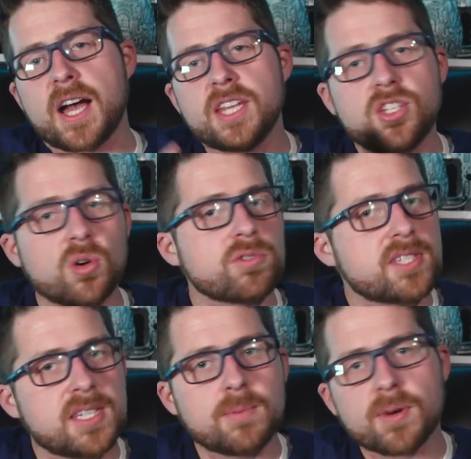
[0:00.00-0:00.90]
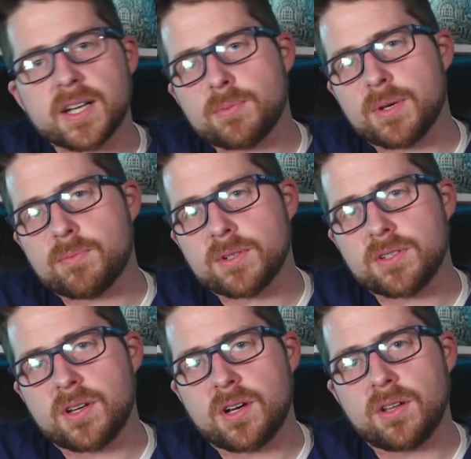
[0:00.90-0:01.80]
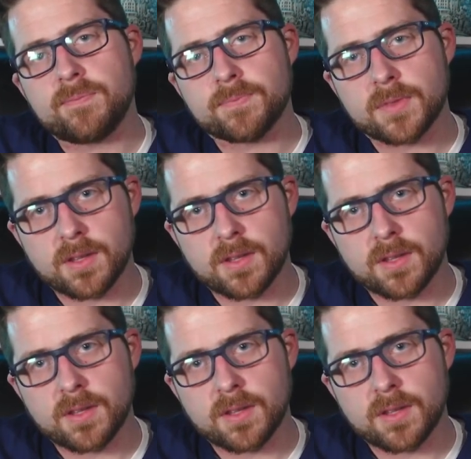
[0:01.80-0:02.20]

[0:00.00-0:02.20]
I don't see brexpiprazole